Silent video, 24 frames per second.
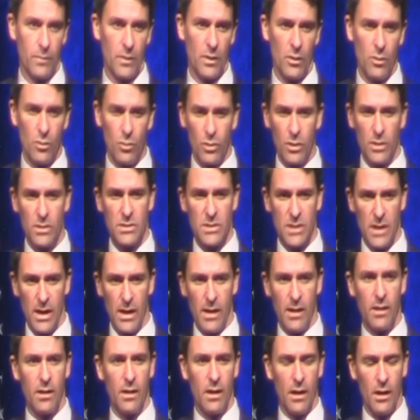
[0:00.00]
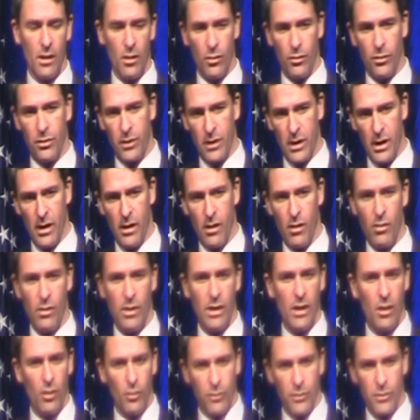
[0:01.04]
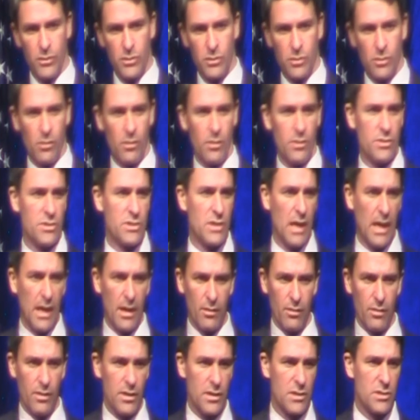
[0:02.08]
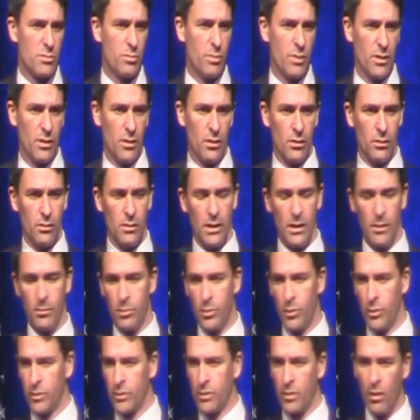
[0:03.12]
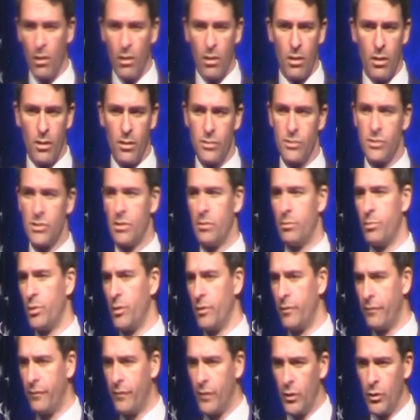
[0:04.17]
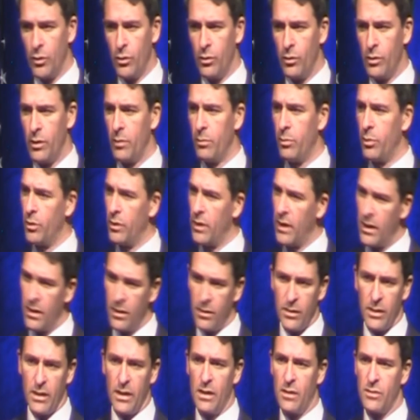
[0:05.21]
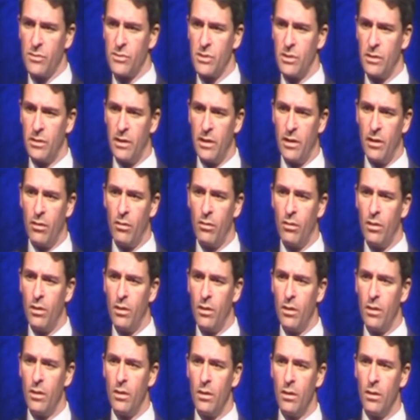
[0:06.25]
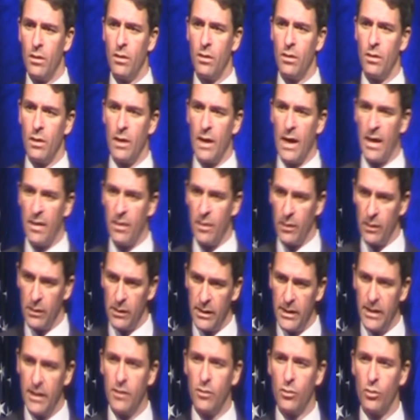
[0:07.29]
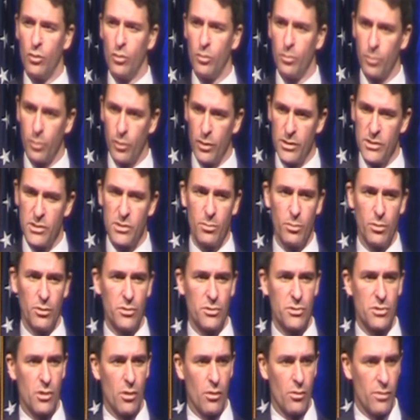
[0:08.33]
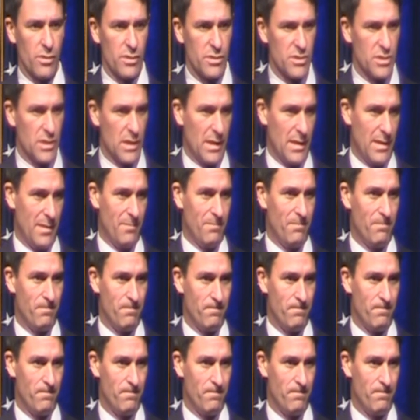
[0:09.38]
you can take health care and health insurance out of this bill and put cars and put food and put anything else in there, and the legal principles are the same.